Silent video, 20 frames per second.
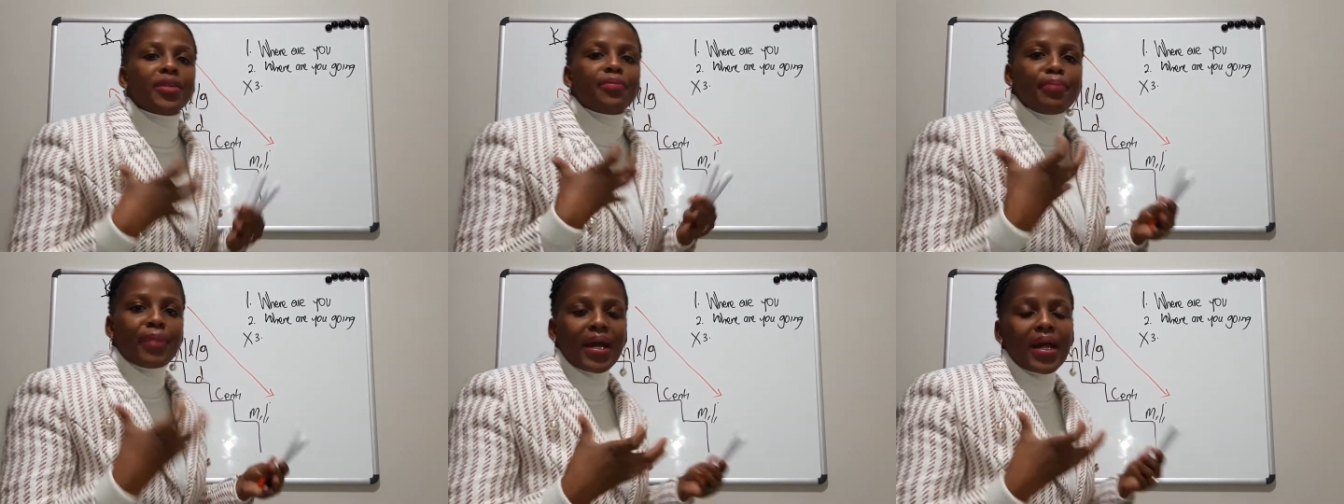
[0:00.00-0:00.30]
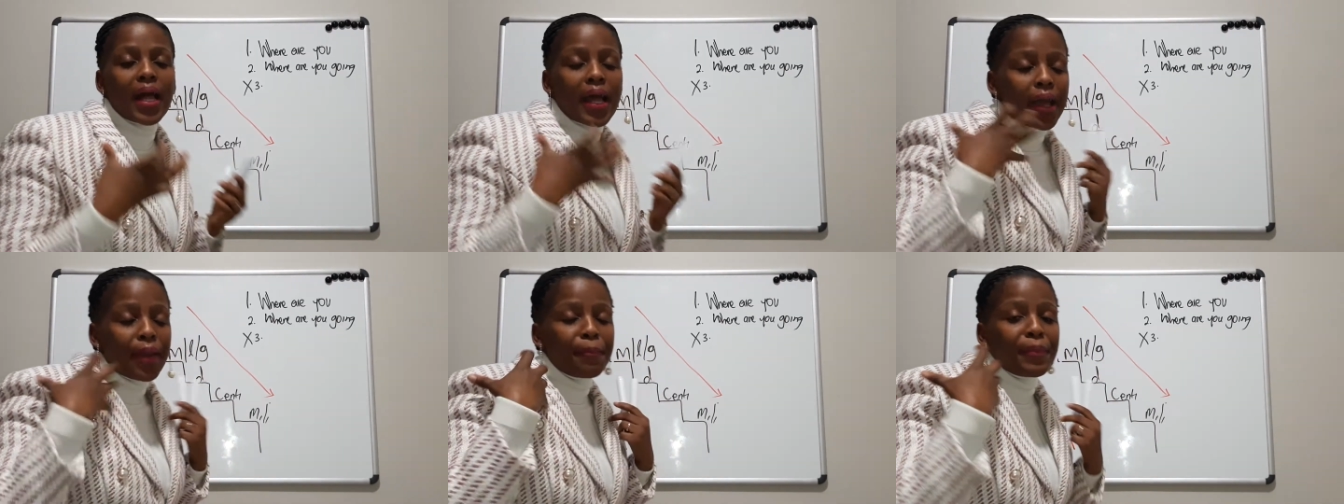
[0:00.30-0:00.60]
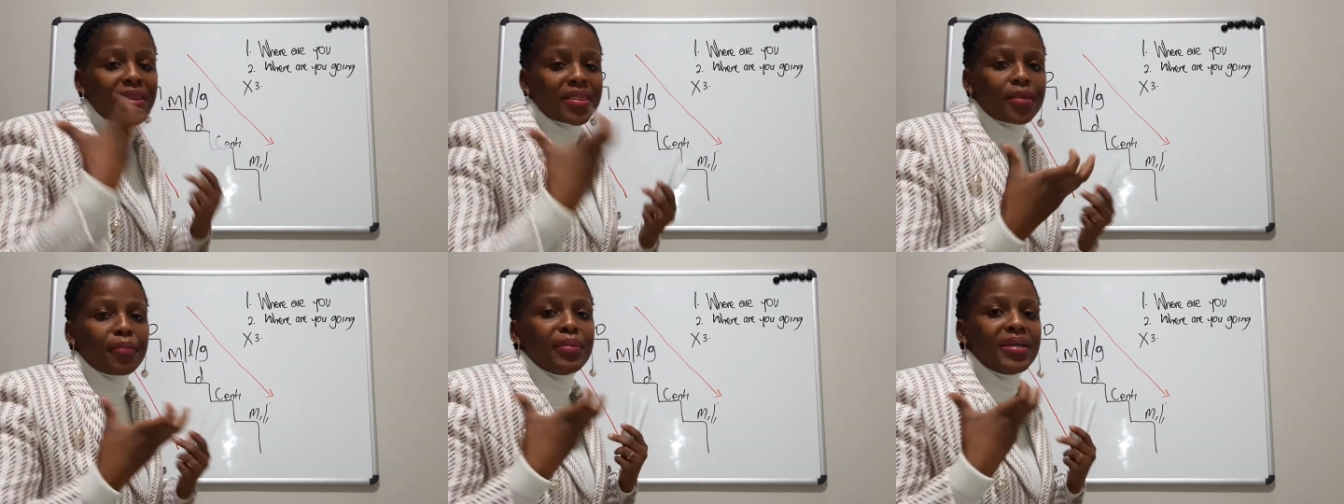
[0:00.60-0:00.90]

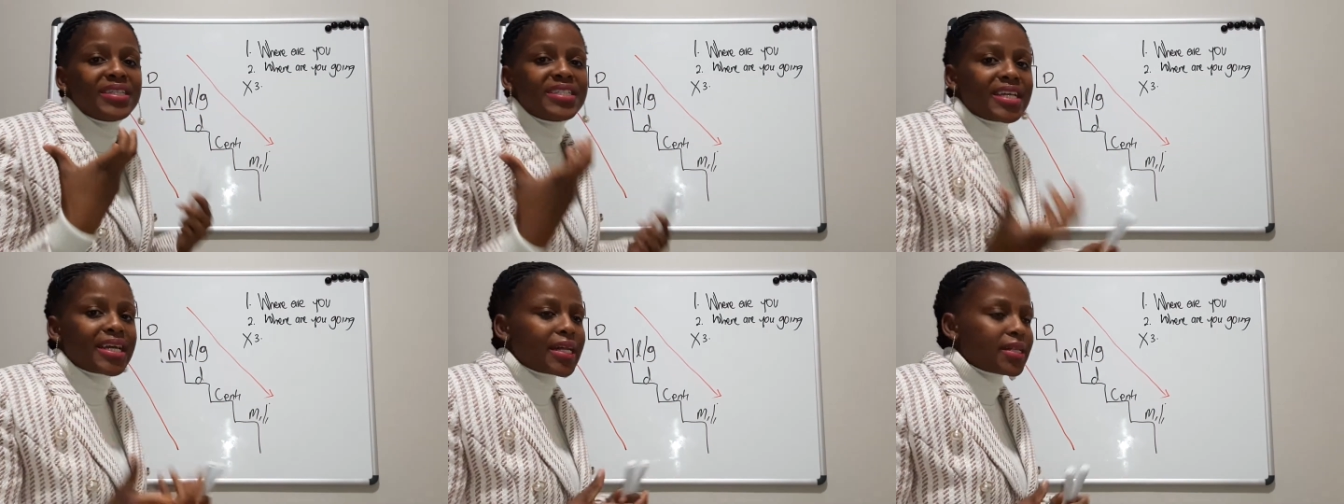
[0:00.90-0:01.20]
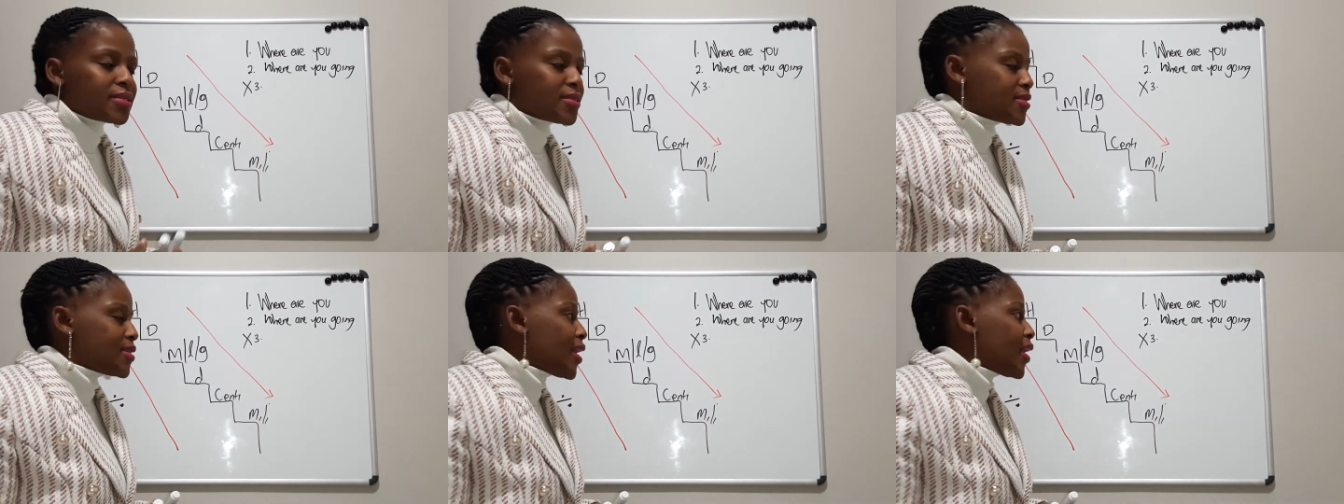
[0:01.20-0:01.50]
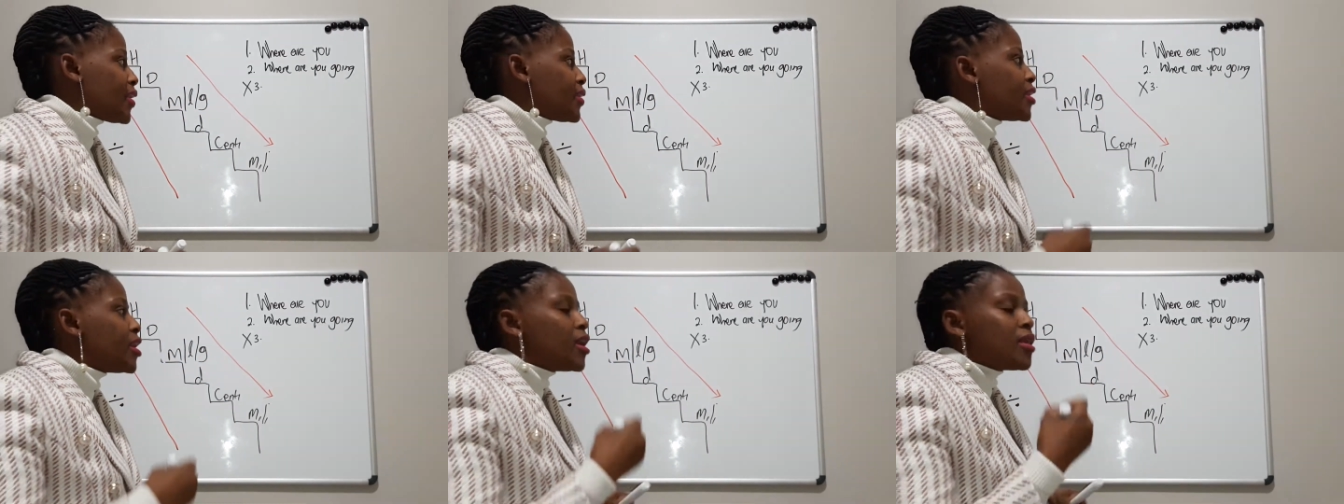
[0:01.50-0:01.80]
mathematical
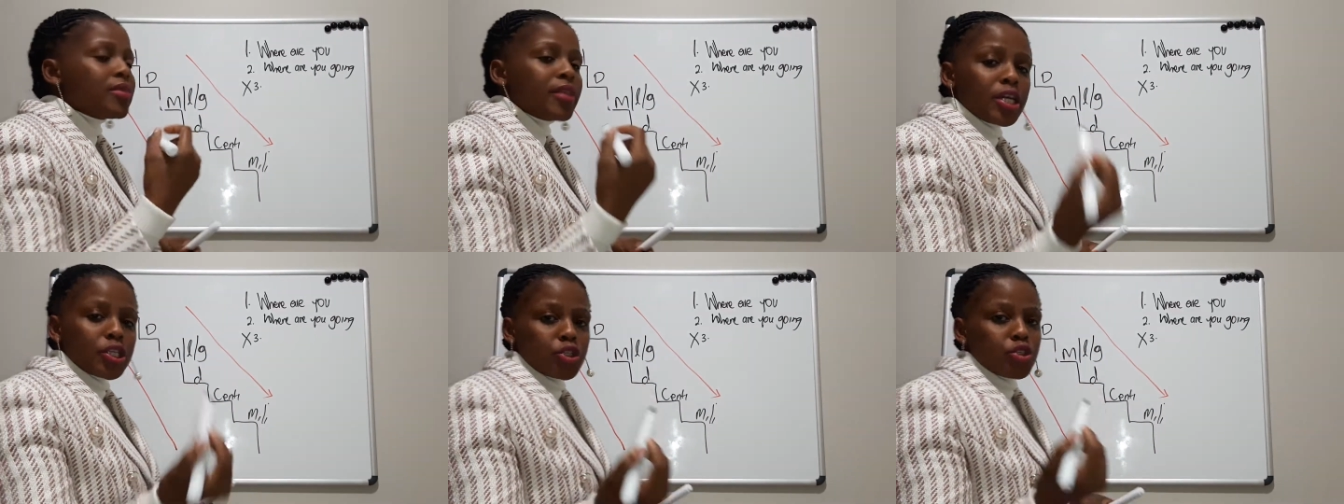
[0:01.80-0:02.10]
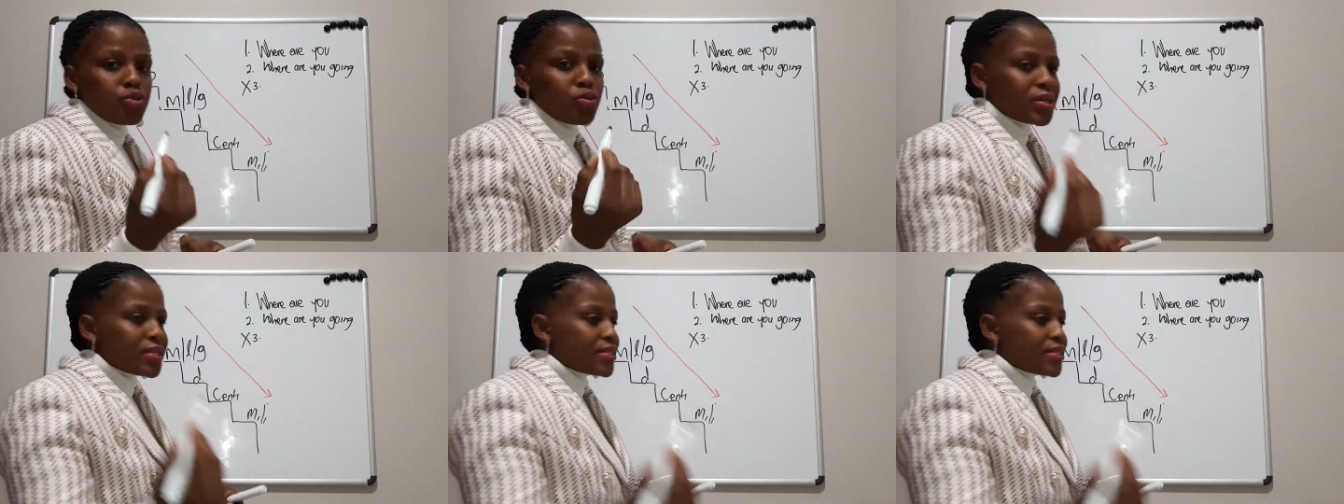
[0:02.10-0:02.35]
sign that you are